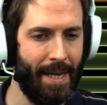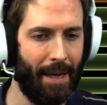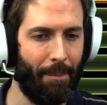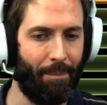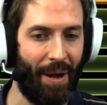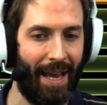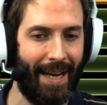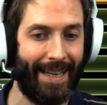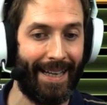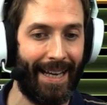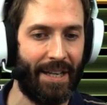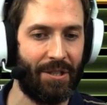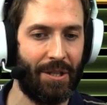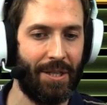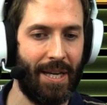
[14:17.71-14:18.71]
impaling
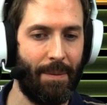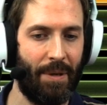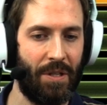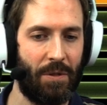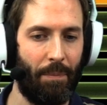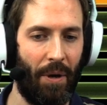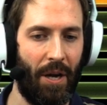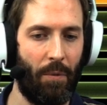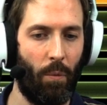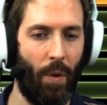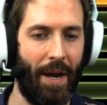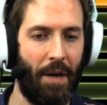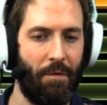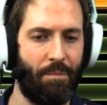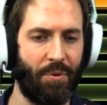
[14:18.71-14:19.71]
lesser demons by
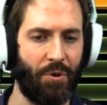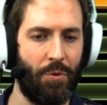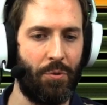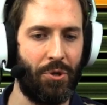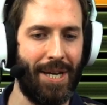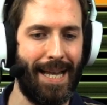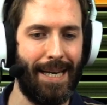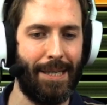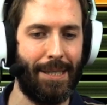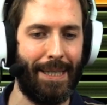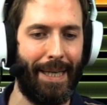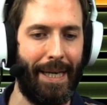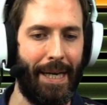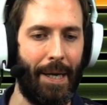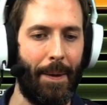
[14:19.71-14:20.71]
way of
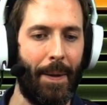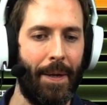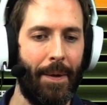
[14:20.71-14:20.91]
brutality.